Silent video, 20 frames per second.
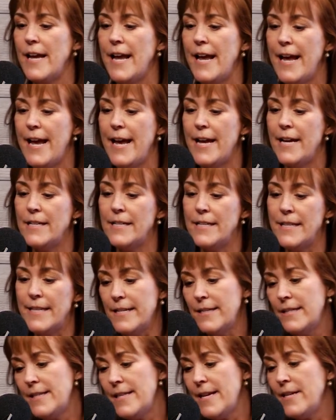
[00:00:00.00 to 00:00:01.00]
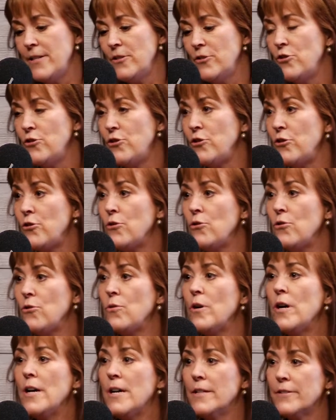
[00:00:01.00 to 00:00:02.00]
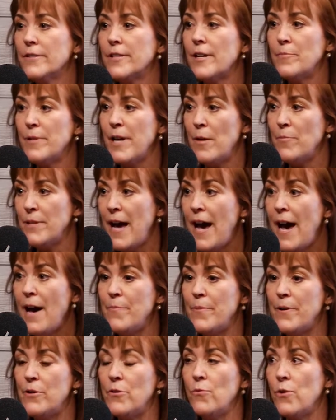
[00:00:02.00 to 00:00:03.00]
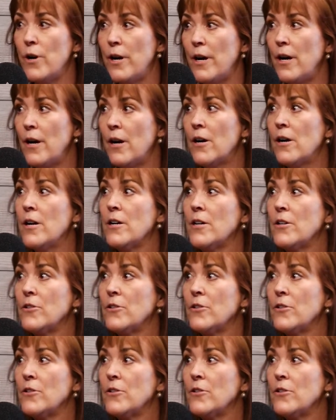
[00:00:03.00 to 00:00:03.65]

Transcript: and these things do sometimes happen where